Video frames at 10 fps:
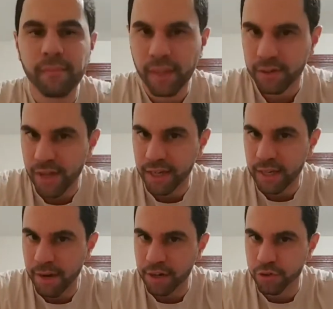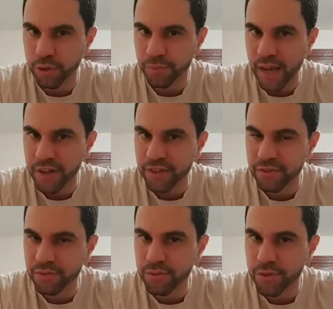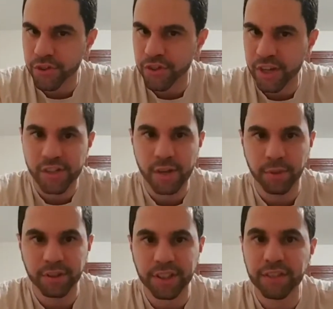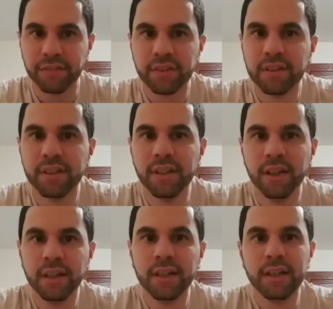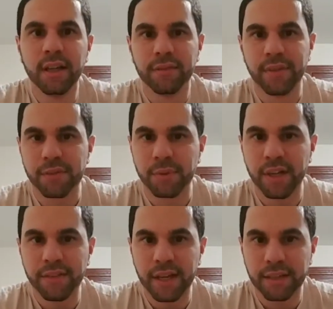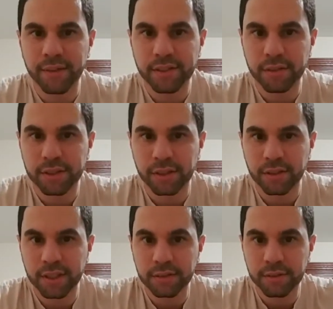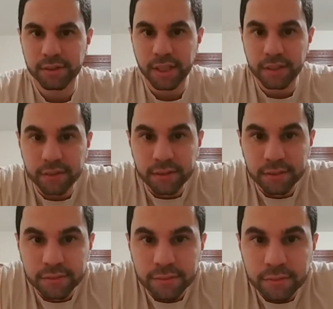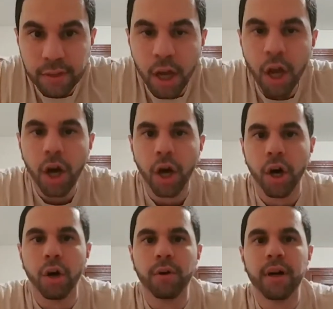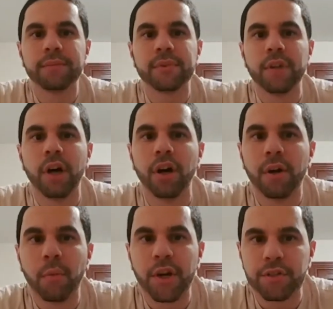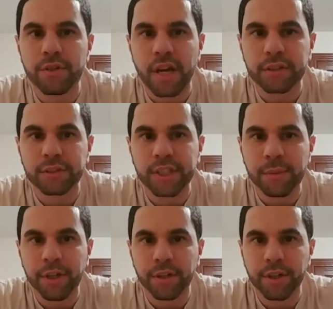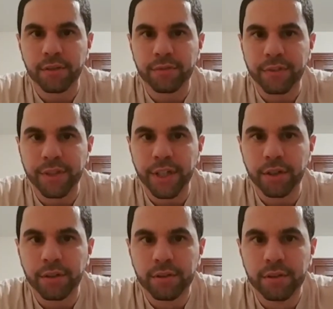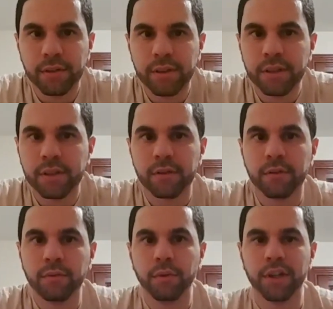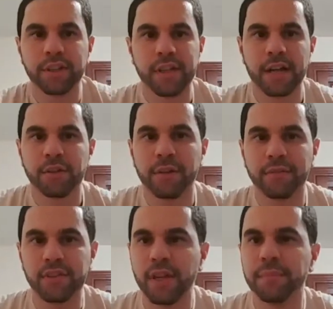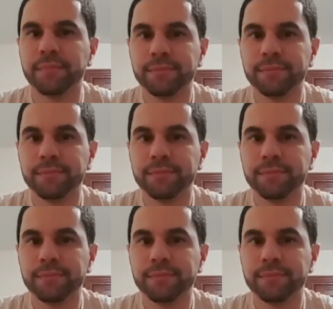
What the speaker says: Because that came out in 2006, I believe. That's when that came out too. I started later. What was that? What did the doctor say about your ear, Fluffinator? What did the doctor have to say?